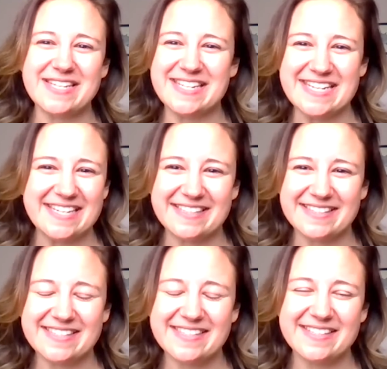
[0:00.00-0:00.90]

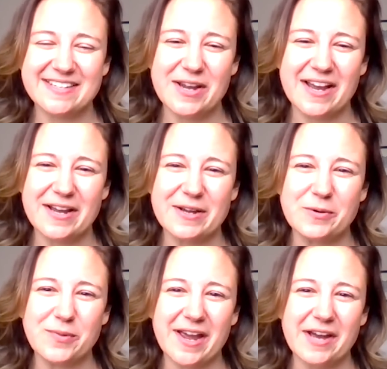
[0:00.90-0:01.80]
needs.
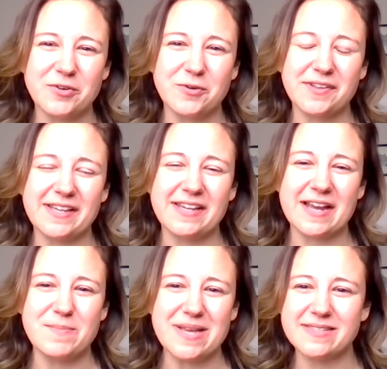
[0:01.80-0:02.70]
We have a really
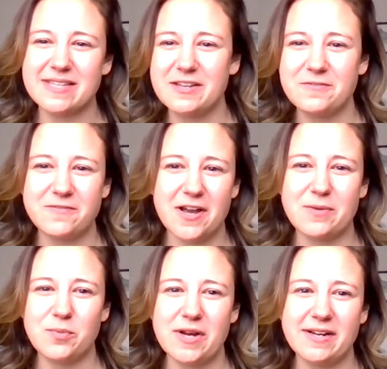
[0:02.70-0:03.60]
amazing,
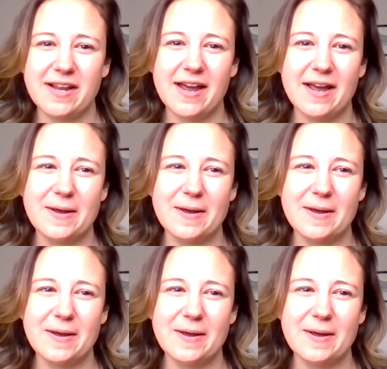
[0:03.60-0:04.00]
vibrant